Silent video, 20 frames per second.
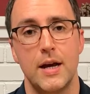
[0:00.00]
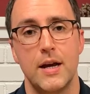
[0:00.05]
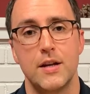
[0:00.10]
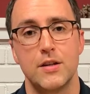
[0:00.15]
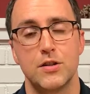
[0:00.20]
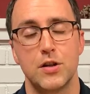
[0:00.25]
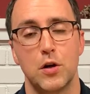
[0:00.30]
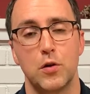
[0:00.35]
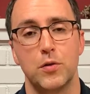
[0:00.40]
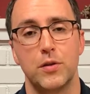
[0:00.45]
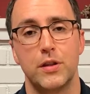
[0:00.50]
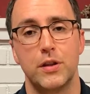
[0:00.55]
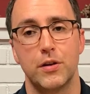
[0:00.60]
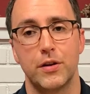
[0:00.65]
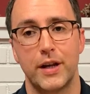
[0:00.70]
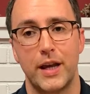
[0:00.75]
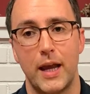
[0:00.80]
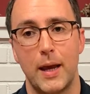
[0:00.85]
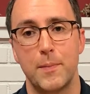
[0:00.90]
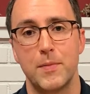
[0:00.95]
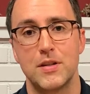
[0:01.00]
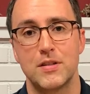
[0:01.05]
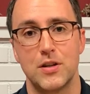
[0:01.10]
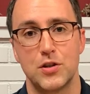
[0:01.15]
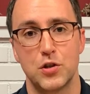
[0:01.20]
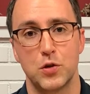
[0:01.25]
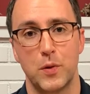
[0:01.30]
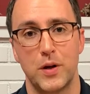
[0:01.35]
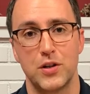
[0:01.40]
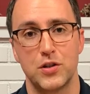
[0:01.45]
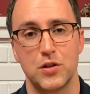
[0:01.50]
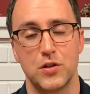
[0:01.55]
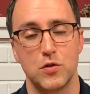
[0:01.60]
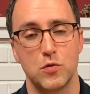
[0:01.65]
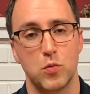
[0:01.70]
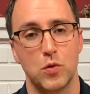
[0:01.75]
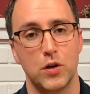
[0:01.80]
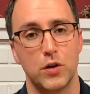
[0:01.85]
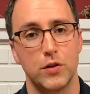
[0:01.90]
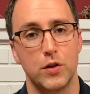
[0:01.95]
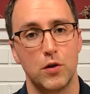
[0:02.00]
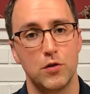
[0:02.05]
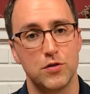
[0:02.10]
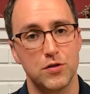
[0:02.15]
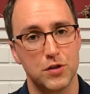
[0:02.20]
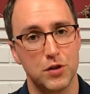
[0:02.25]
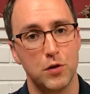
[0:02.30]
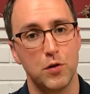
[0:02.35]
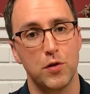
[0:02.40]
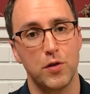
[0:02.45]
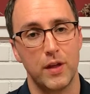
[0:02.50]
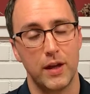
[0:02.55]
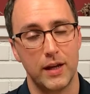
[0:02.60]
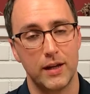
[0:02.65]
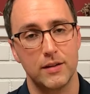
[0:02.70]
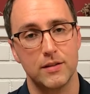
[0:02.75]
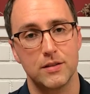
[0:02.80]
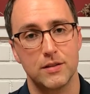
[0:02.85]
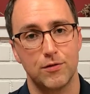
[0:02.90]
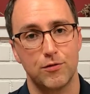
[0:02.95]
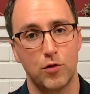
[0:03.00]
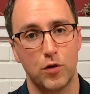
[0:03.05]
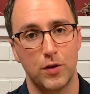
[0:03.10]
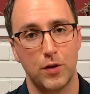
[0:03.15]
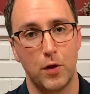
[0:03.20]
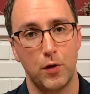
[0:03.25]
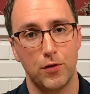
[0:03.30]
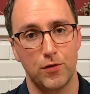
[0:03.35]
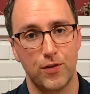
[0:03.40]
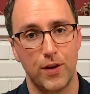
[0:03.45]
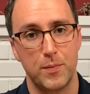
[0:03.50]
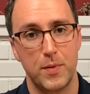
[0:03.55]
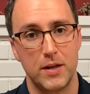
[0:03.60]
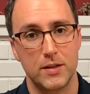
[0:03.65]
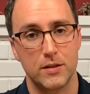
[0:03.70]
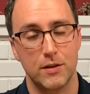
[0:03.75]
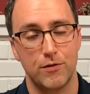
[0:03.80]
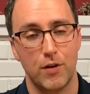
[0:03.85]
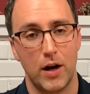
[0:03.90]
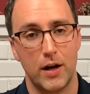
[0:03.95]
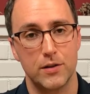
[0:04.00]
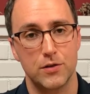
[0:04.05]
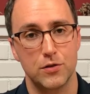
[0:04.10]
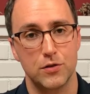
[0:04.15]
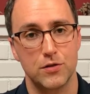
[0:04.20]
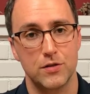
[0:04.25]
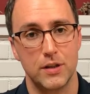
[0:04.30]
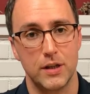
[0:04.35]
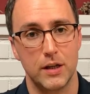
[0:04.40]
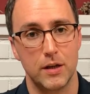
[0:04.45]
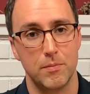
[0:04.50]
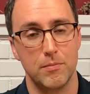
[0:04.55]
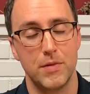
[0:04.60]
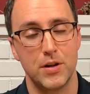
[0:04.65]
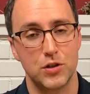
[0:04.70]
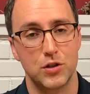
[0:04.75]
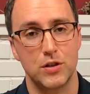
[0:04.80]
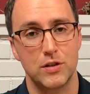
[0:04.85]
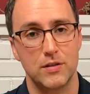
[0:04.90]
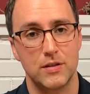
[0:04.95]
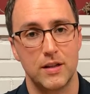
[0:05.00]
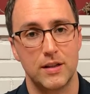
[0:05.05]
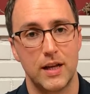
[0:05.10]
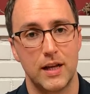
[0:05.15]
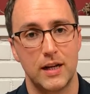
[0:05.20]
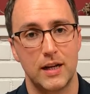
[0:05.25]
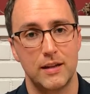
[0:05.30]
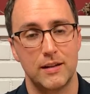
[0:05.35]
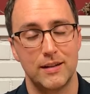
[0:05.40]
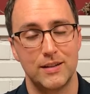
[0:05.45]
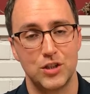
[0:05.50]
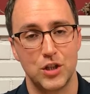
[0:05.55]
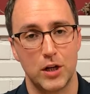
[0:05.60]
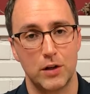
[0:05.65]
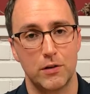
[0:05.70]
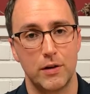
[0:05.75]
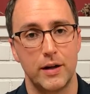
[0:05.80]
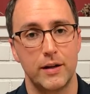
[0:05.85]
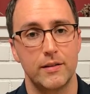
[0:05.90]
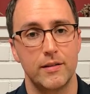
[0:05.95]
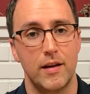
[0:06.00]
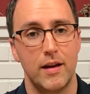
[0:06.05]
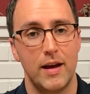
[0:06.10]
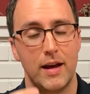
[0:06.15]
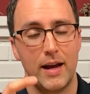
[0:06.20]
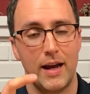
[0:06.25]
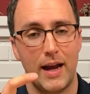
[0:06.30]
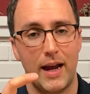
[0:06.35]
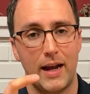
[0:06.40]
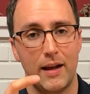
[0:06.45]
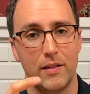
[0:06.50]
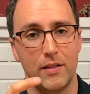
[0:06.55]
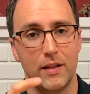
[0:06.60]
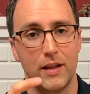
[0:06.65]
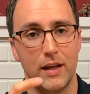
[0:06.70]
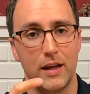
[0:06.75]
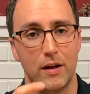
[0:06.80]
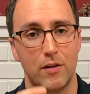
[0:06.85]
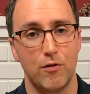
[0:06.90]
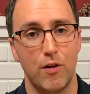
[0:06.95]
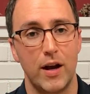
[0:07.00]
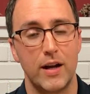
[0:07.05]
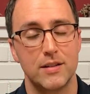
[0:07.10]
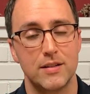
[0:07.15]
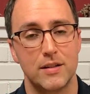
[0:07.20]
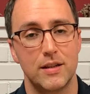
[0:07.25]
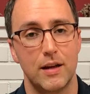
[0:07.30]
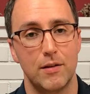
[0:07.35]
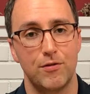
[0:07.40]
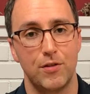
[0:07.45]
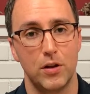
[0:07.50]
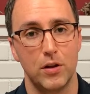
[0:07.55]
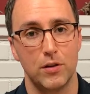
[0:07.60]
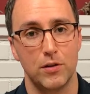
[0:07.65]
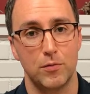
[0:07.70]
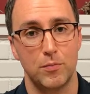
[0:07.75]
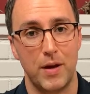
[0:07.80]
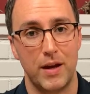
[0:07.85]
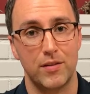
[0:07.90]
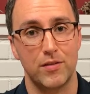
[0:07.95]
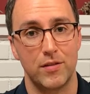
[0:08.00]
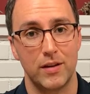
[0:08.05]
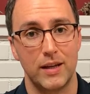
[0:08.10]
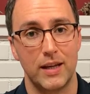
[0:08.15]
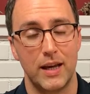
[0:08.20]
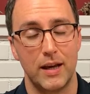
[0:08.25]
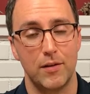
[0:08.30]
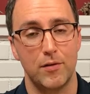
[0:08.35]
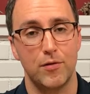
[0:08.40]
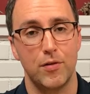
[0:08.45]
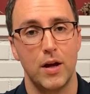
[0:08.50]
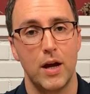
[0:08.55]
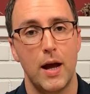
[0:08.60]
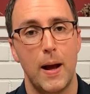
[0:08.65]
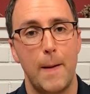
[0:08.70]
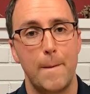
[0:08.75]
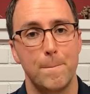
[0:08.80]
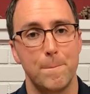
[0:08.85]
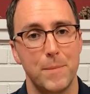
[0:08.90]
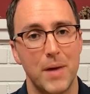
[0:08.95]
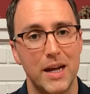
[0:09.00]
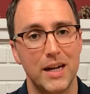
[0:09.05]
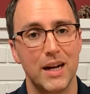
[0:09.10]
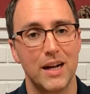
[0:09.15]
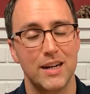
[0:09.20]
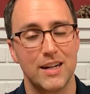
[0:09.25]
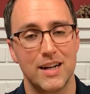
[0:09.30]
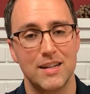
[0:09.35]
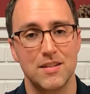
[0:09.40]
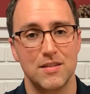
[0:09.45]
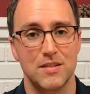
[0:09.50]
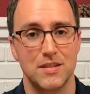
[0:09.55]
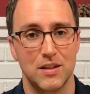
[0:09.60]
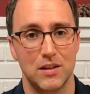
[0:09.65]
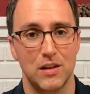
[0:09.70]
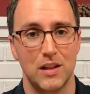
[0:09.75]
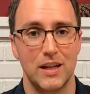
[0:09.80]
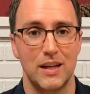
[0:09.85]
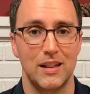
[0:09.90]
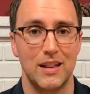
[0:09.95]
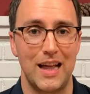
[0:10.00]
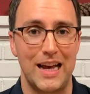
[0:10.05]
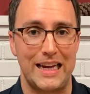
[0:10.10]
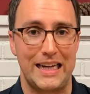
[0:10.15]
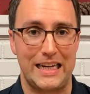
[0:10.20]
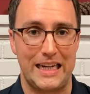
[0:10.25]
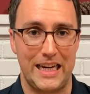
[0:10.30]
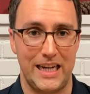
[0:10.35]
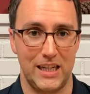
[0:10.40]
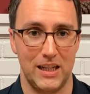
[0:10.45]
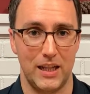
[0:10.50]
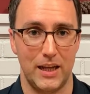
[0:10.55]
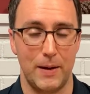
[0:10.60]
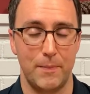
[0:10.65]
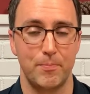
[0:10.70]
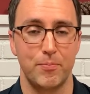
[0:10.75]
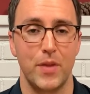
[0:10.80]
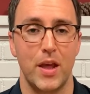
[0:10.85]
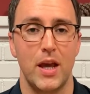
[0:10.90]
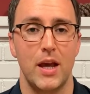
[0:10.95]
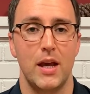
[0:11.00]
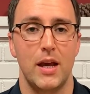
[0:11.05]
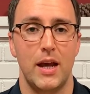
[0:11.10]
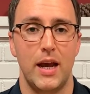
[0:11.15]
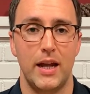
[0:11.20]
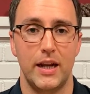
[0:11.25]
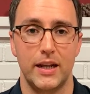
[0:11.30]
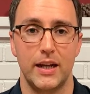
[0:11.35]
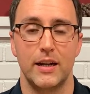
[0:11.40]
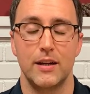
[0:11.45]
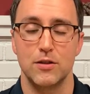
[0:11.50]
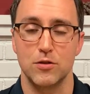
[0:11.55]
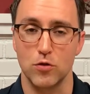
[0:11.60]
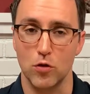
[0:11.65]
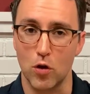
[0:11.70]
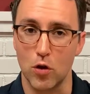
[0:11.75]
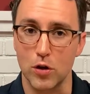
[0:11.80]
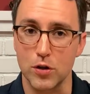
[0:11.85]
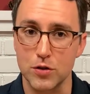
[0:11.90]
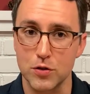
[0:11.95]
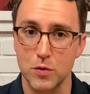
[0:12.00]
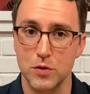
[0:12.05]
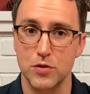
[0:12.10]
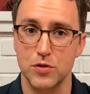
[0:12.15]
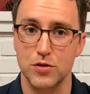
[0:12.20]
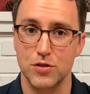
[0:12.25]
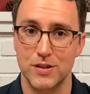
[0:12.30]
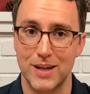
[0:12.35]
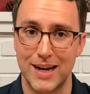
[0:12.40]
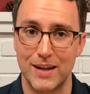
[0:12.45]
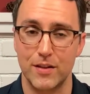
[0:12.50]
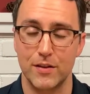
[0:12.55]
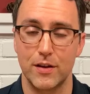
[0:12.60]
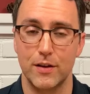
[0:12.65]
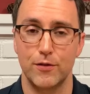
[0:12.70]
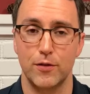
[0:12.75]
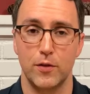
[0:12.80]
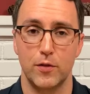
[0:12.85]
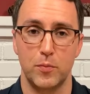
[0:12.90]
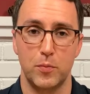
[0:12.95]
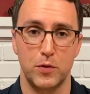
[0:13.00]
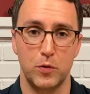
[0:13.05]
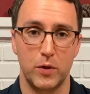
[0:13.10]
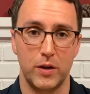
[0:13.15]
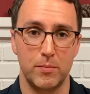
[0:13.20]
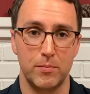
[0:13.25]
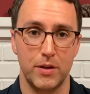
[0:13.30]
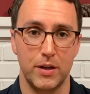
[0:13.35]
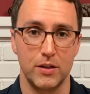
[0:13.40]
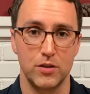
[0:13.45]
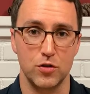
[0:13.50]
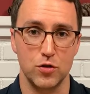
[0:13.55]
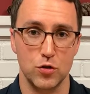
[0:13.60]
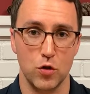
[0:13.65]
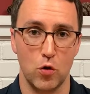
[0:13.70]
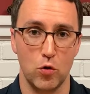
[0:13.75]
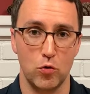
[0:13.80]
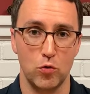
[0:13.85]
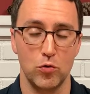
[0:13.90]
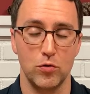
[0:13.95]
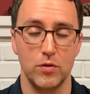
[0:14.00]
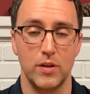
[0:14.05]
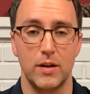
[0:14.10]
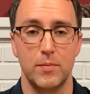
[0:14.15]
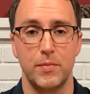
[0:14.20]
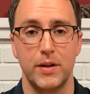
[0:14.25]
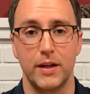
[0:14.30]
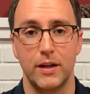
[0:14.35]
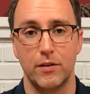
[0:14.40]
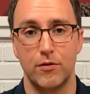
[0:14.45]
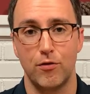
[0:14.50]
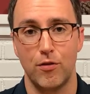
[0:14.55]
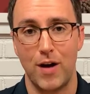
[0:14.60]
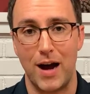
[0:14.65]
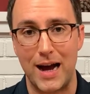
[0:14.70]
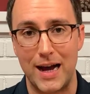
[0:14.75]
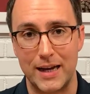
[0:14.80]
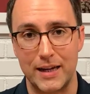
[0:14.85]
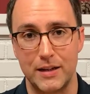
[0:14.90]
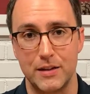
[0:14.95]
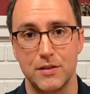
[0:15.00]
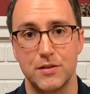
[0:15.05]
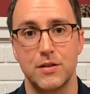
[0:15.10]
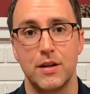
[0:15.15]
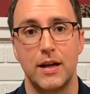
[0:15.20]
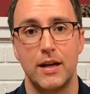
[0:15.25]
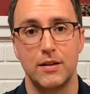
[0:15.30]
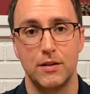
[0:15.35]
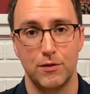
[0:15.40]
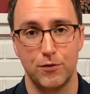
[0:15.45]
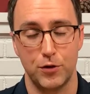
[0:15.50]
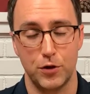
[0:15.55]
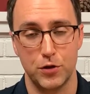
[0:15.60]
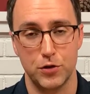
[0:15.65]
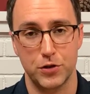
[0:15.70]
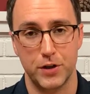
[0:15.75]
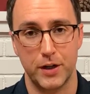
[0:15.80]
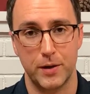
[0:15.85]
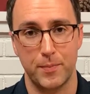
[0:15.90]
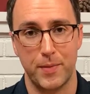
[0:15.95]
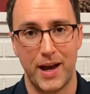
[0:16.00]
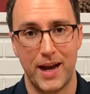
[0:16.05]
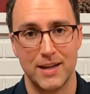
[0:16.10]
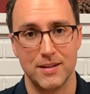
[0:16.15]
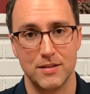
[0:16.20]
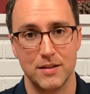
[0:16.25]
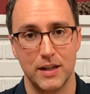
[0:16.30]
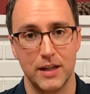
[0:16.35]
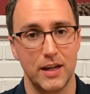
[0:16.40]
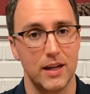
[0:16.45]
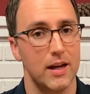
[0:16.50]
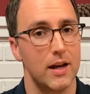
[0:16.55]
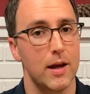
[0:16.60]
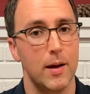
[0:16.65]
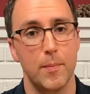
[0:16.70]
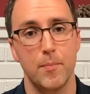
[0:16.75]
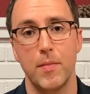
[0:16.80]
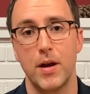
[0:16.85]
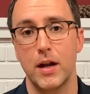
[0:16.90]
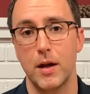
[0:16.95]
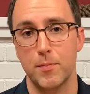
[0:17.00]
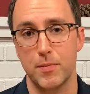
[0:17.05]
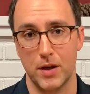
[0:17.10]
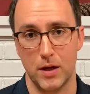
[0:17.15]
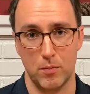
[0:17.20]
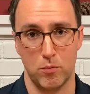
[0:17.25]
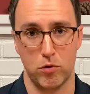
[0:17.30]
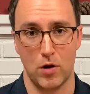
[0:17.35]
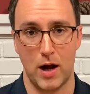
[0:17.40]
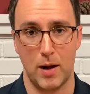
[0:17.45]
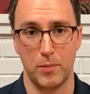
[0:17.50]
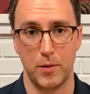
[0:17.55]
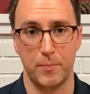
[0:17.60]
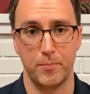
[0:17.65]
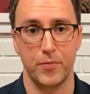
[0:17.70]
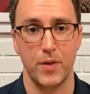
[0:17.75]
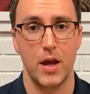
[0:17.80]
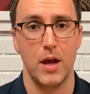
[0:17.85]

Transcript: So there can be situations where those two things for those fee-based advisors, the commissions that they need to generate and the advice that they feel is best to give, may not necessarily align neatly. And again, as long as you understand the difference between being sold and being advised in a fiduciary capacity, may not be a problem.